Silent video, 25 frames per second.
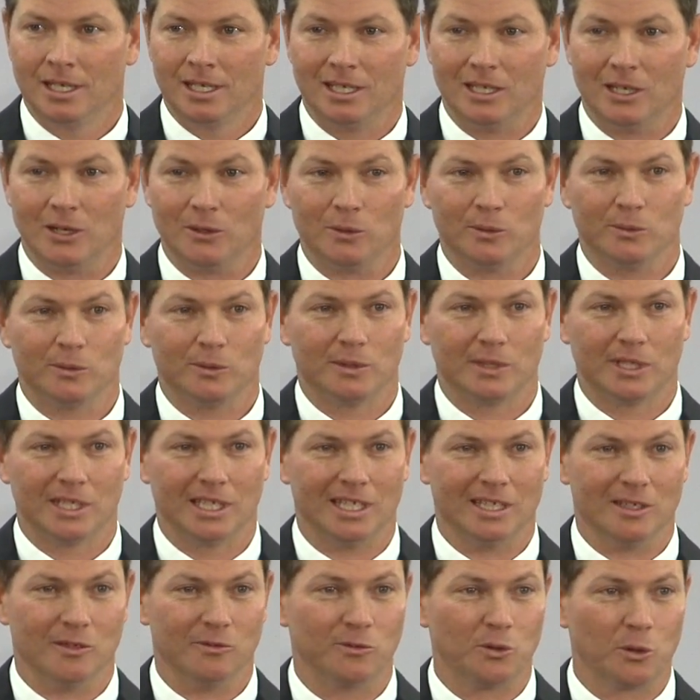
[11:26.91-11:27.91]
You know,
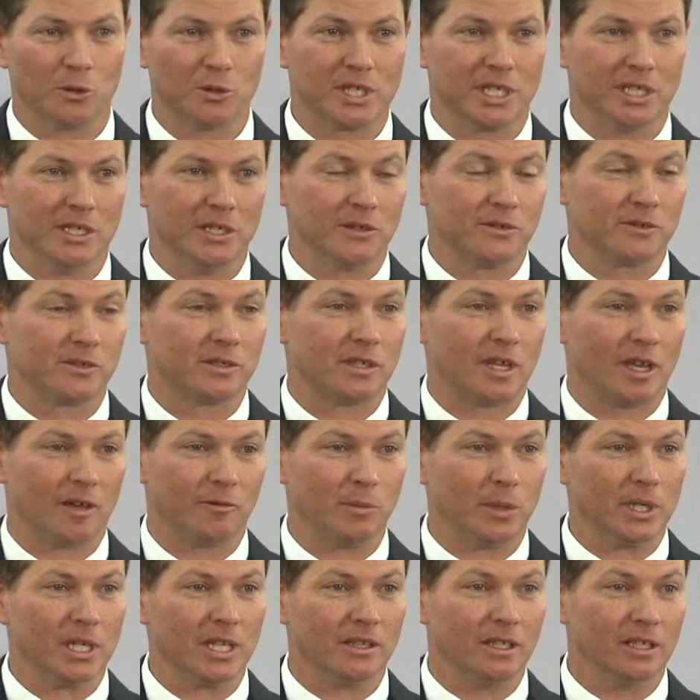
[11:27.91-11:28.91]
in the 14 years
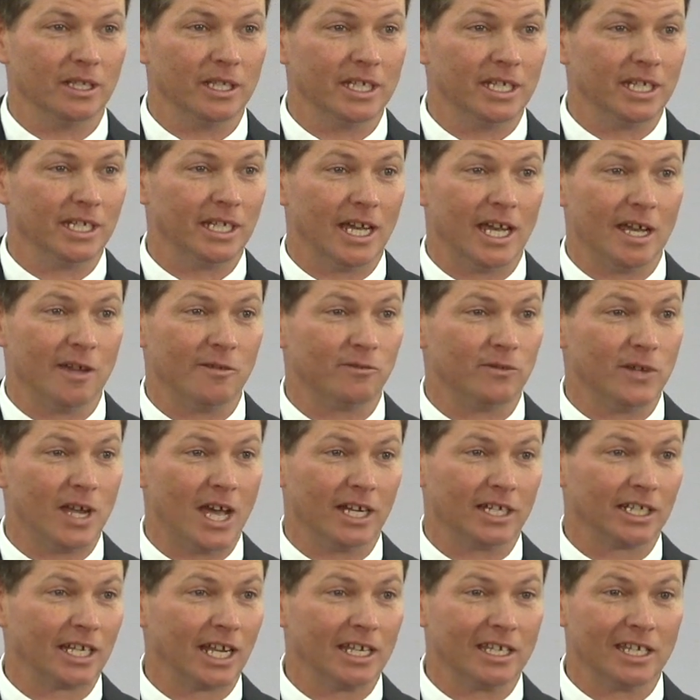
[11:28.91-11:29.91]
I've been in the league, I've
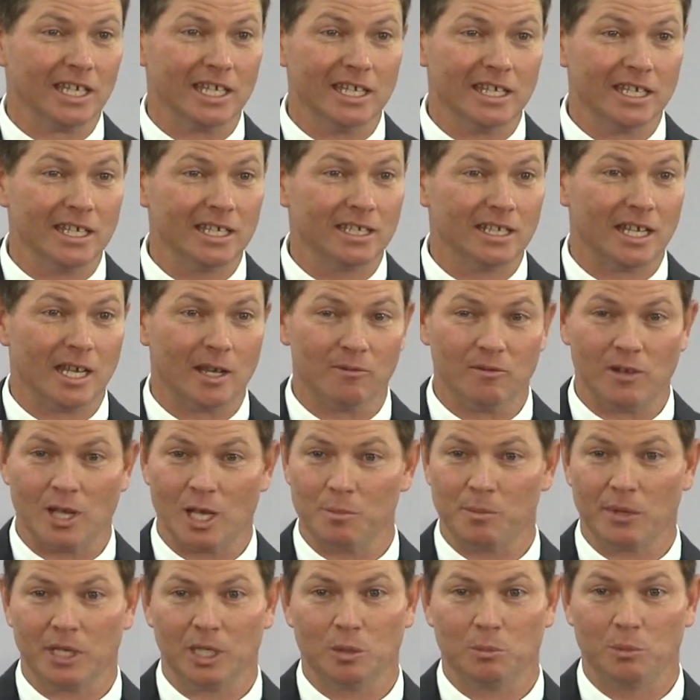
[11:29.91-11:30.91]
not gotten a hit. I've
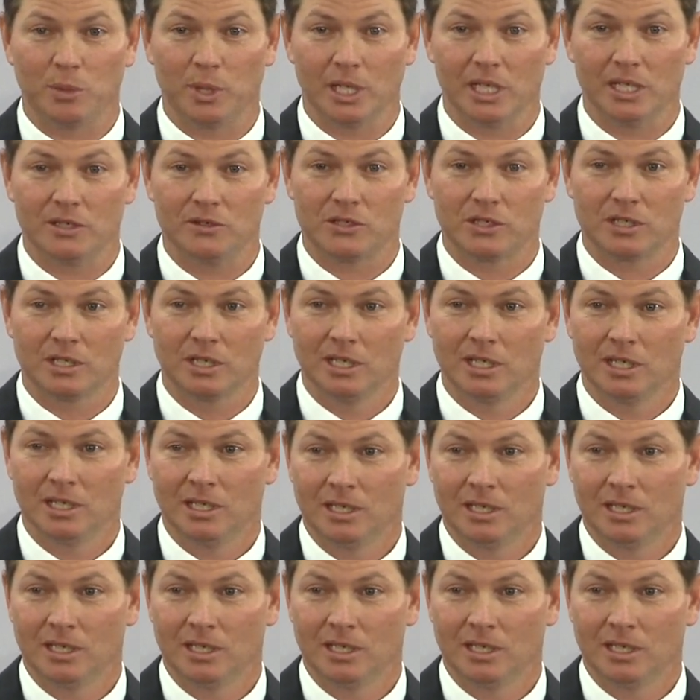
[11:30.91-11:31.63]
not made a pitch.